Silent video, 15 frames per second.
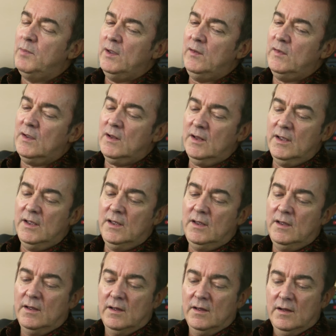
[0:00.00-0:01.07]

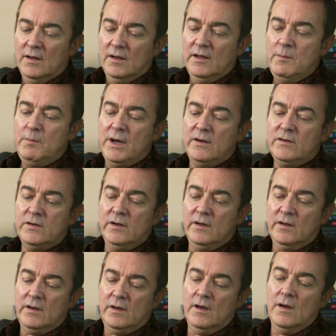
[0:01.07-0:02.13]
basically, Lee
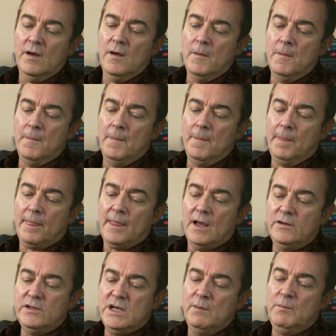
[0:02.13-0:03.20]
Patrick um,
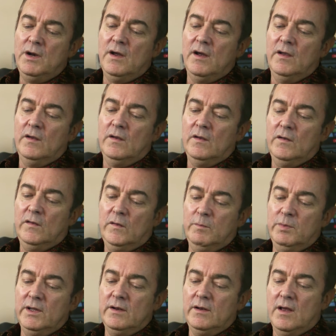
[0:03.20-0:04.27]
and Gemini
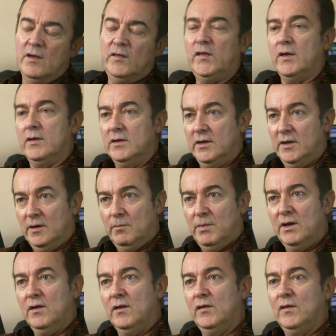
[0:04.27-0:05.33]
split suddenly
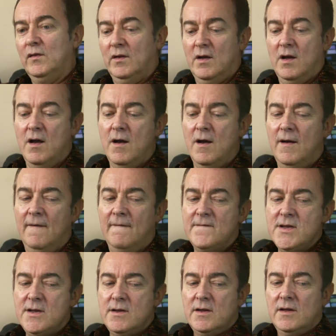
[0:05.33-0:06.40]
because uh,
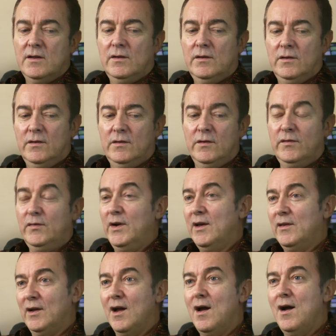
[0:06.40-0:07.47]
the three
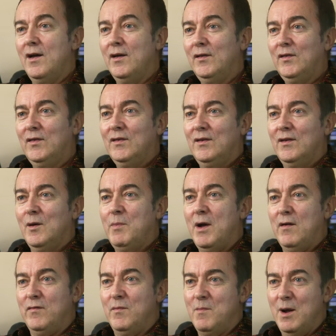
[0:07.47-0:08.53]
other guys,
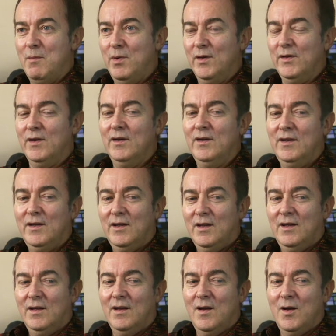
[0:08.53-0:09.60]
apart from my brother,
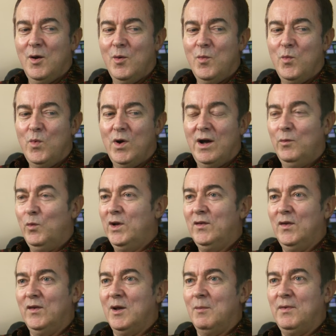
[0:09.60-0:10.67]
um, uh, we
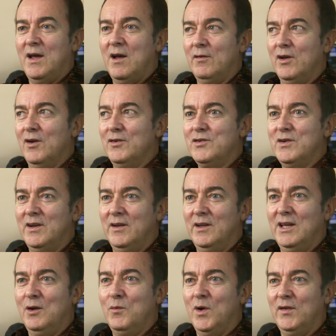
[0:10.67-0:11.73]
turned up down country at a
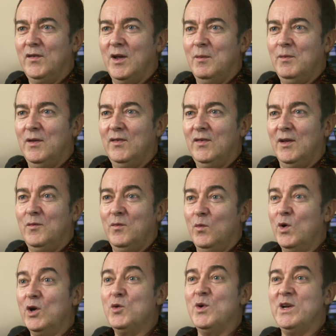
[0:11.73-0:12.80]
gig one time. And they said
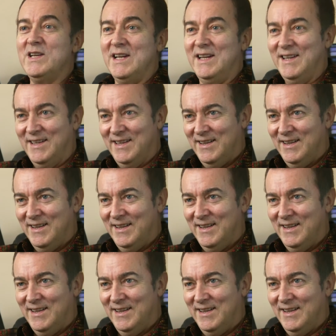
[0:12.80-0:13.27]
we're quitting